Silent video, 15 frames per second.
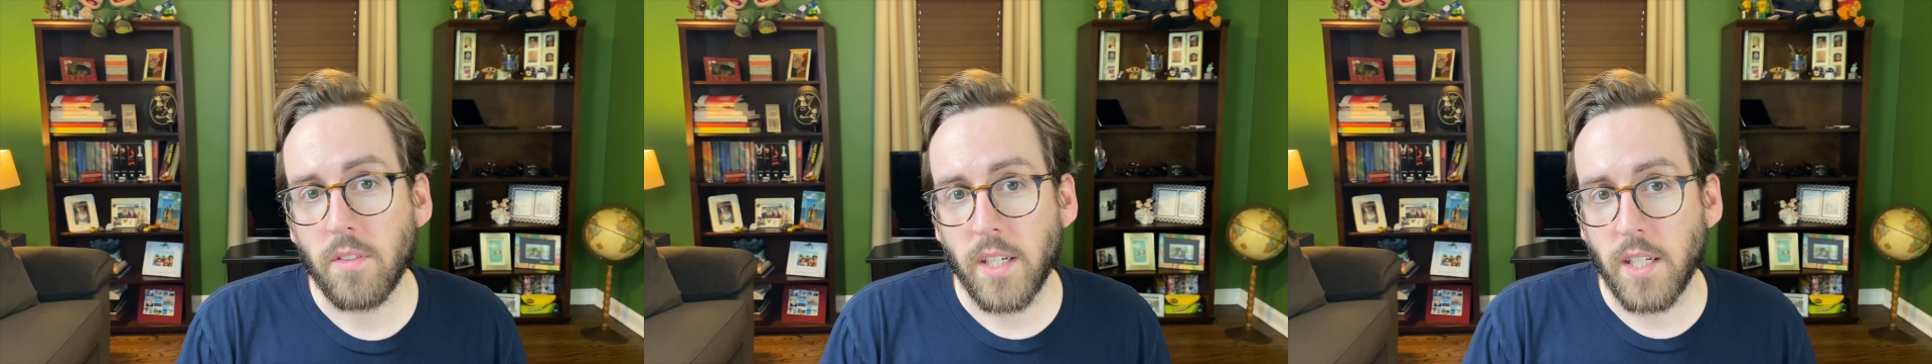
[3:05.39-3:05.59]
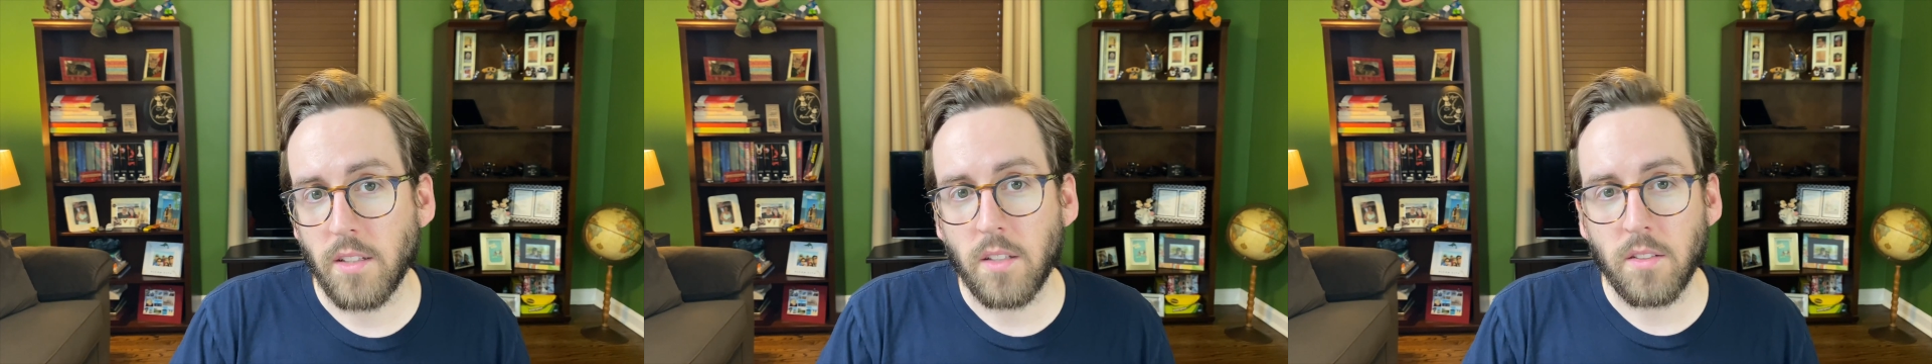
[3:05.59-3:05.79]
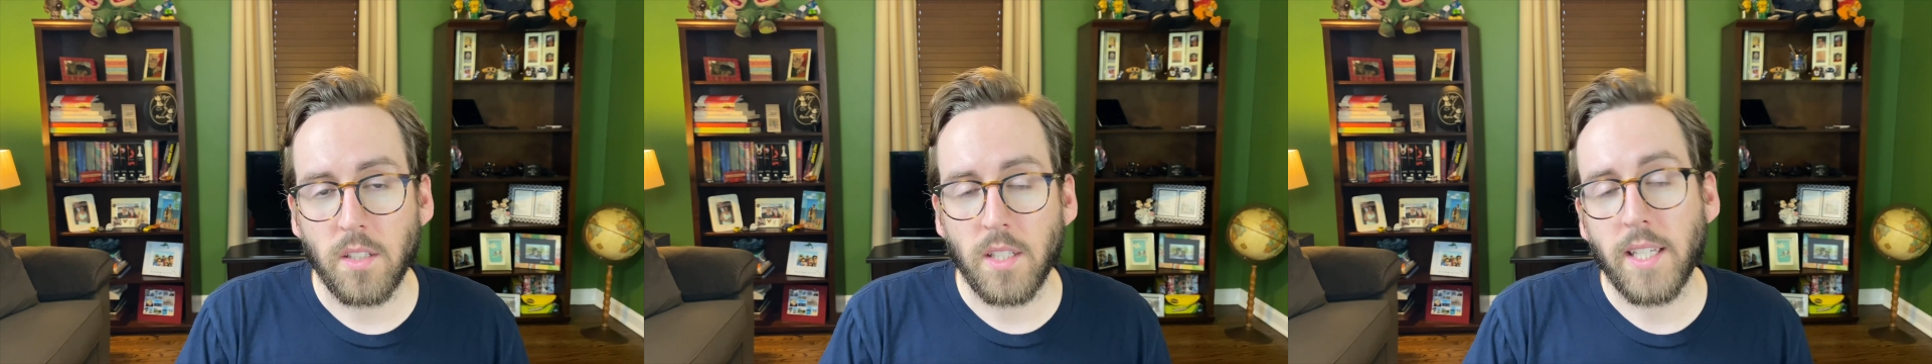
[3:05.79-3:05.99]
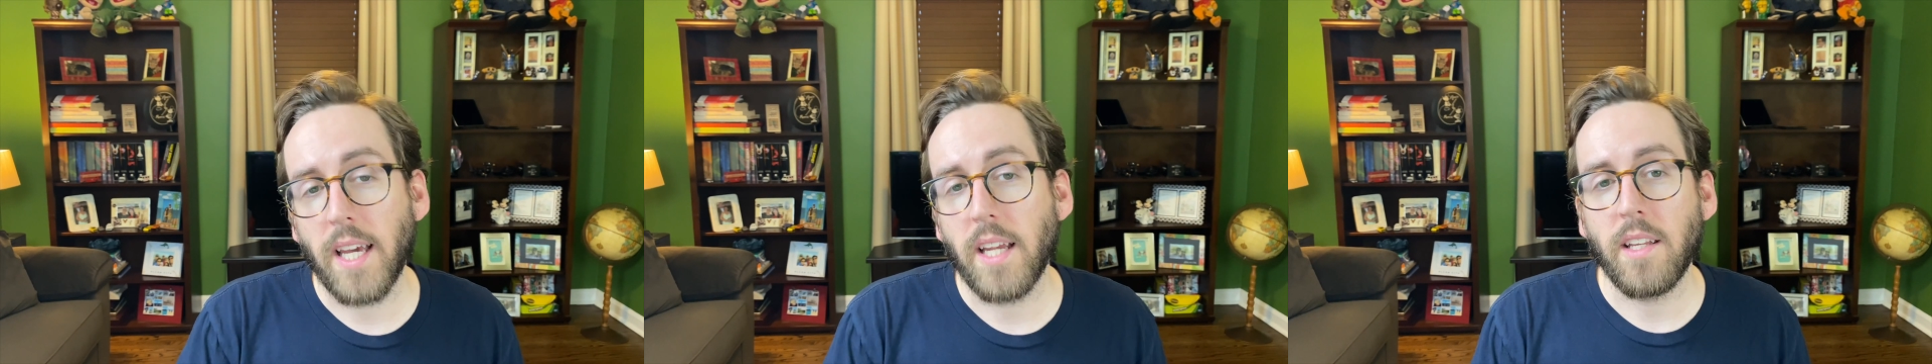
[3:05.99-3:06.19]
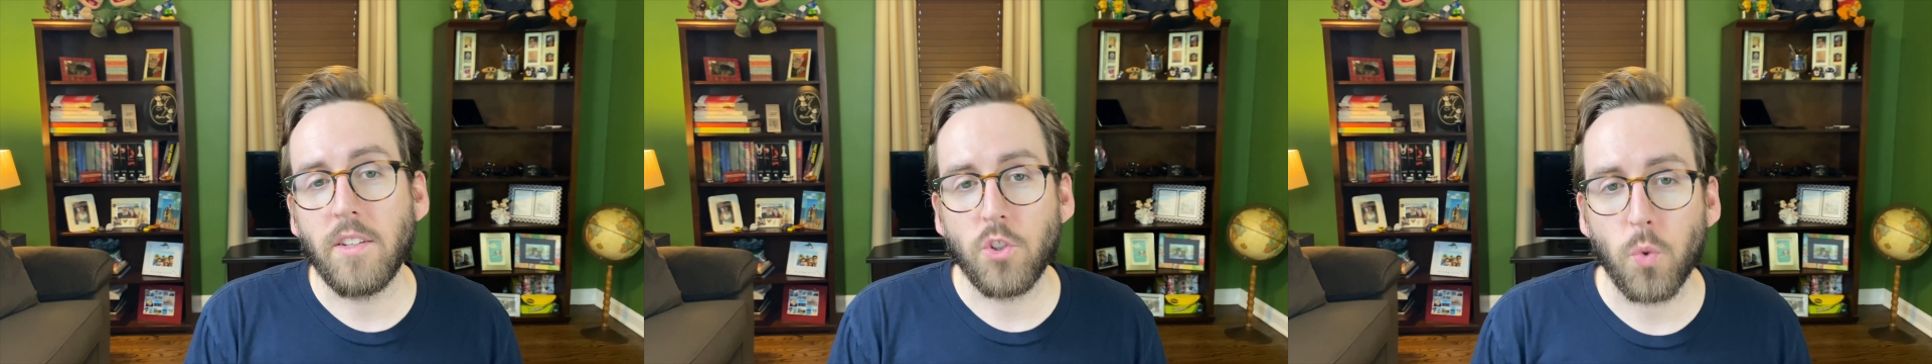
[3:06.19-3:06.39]
and it doesn't
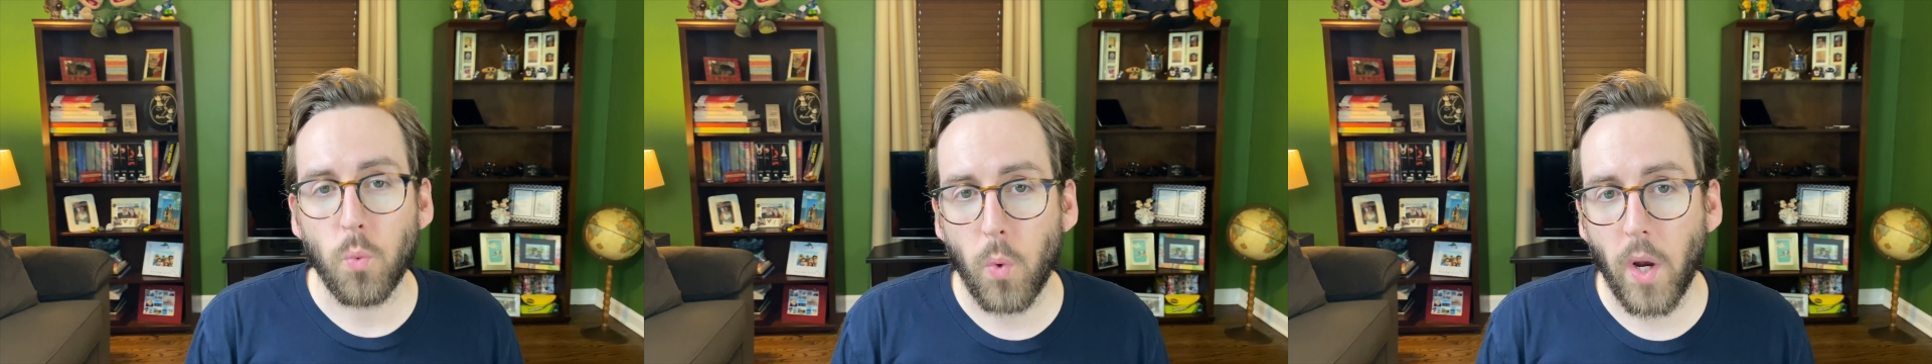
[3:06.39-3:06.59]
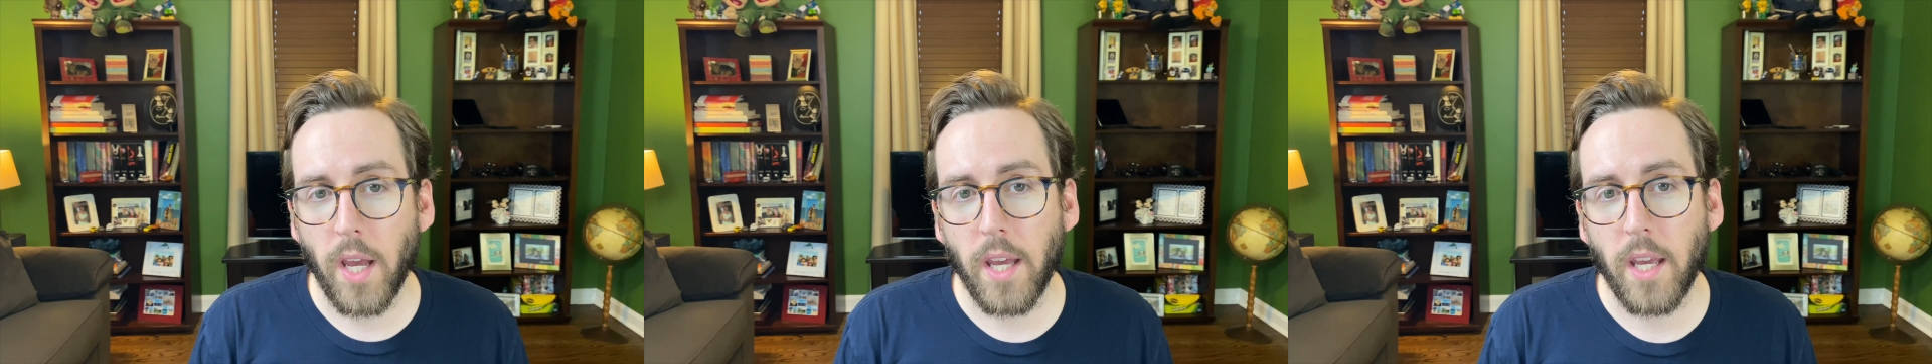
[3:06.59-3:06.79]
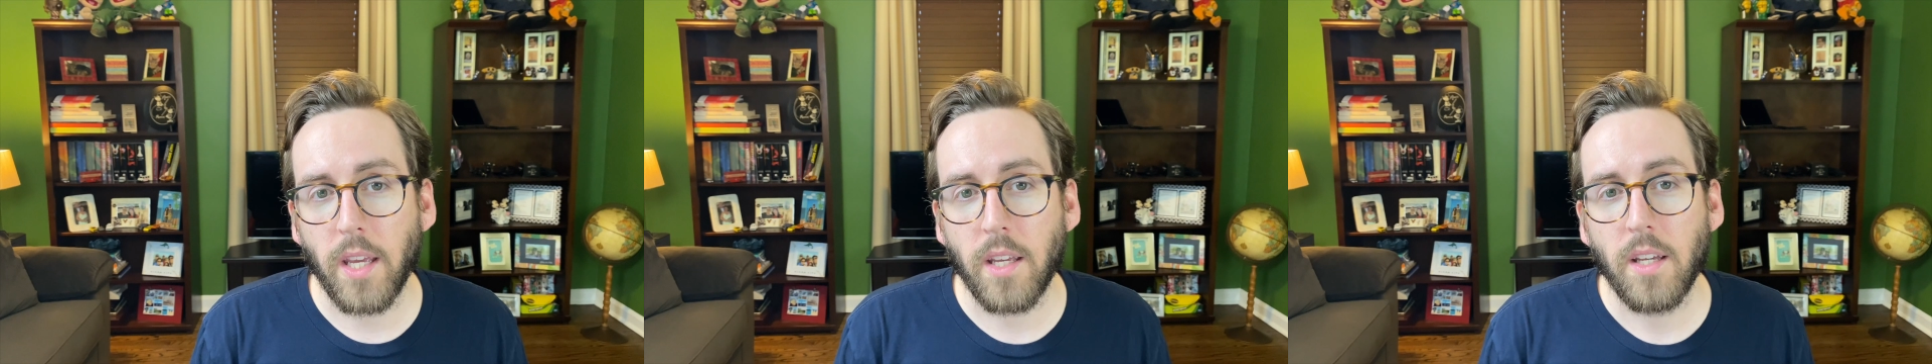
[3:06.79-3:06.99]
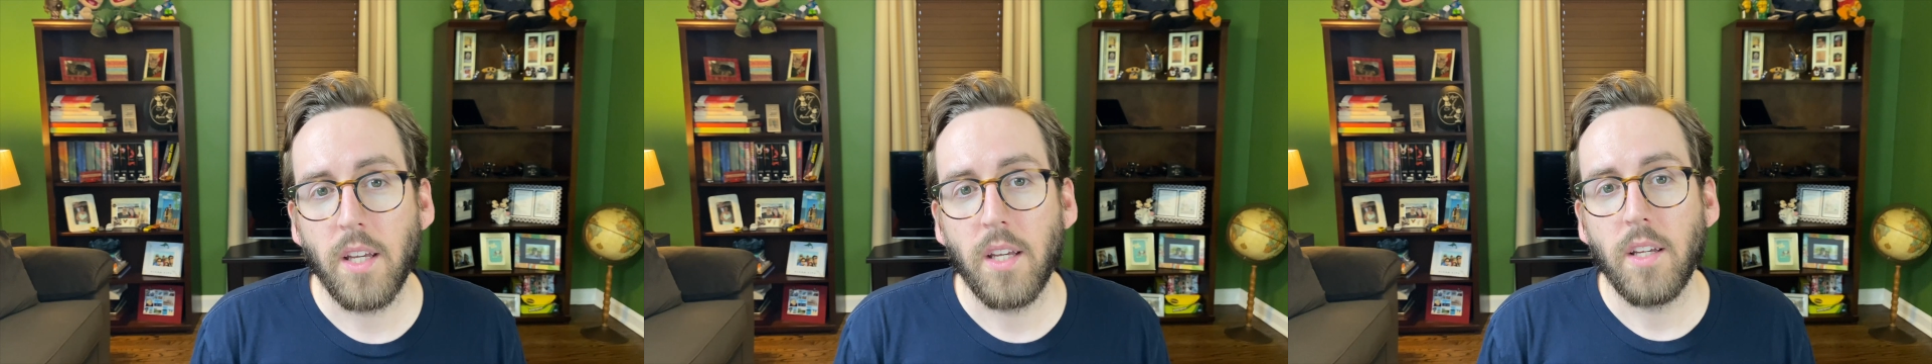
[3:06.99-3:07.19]
get in your way